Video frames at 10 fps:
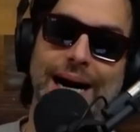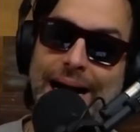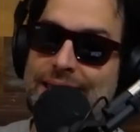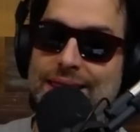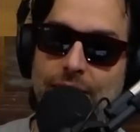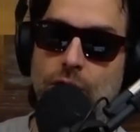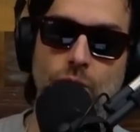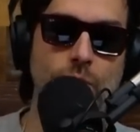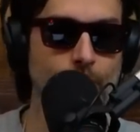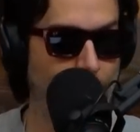I think
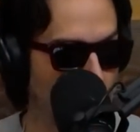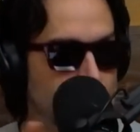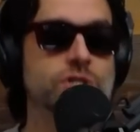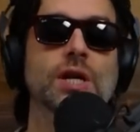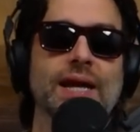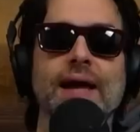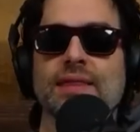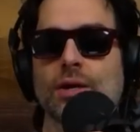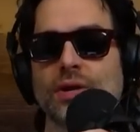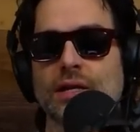you personally, I
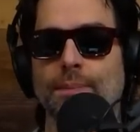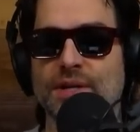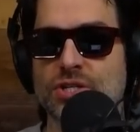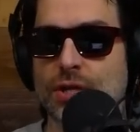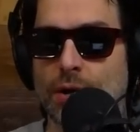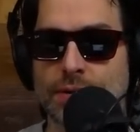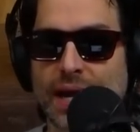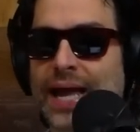think you need to be stoned.